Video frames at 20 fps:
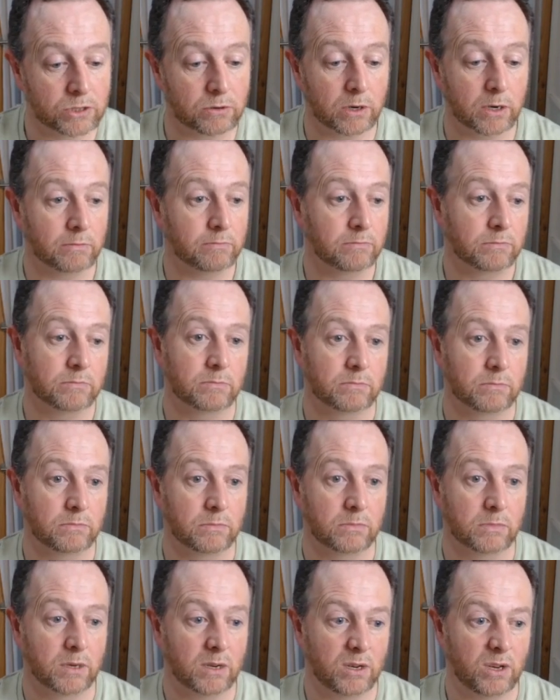It's alright.
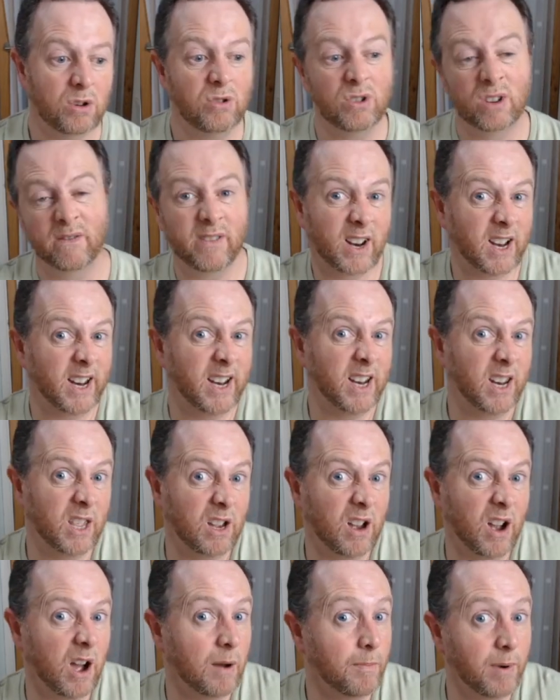Use it for
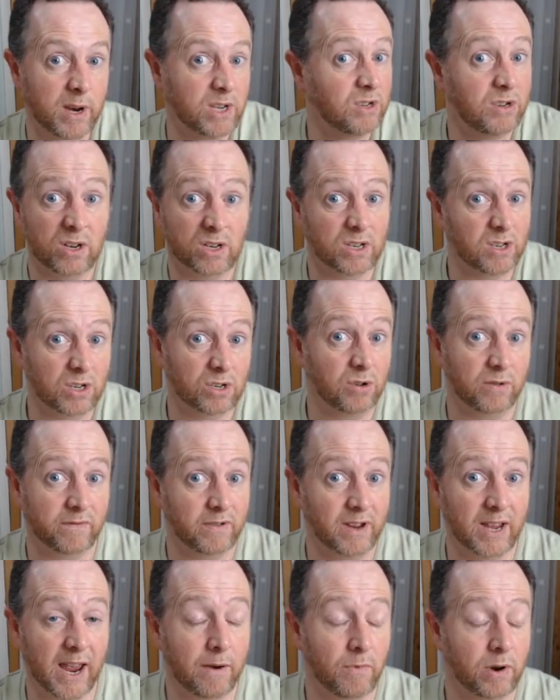cleaning the car, but it's just as
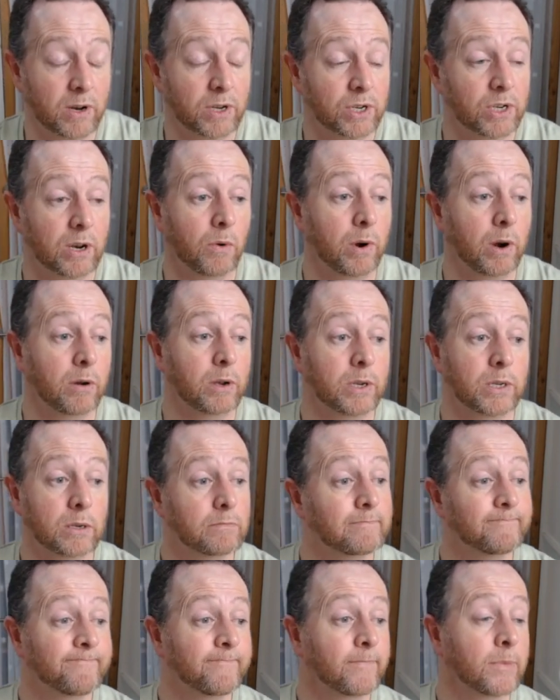good for getting rid of snow and
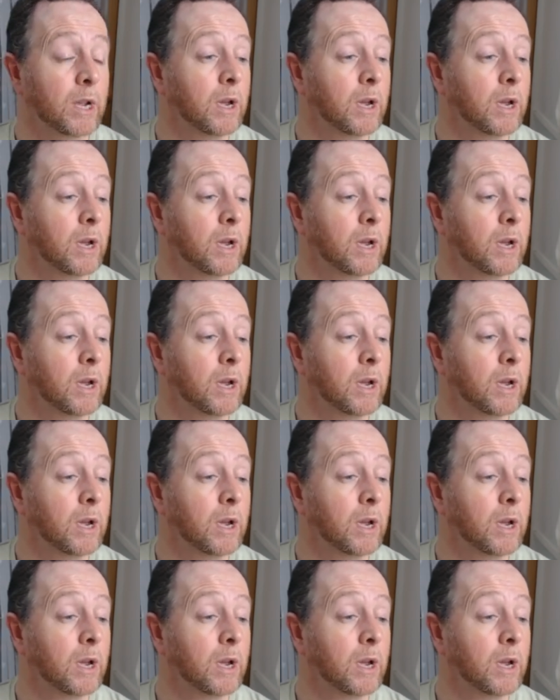ice.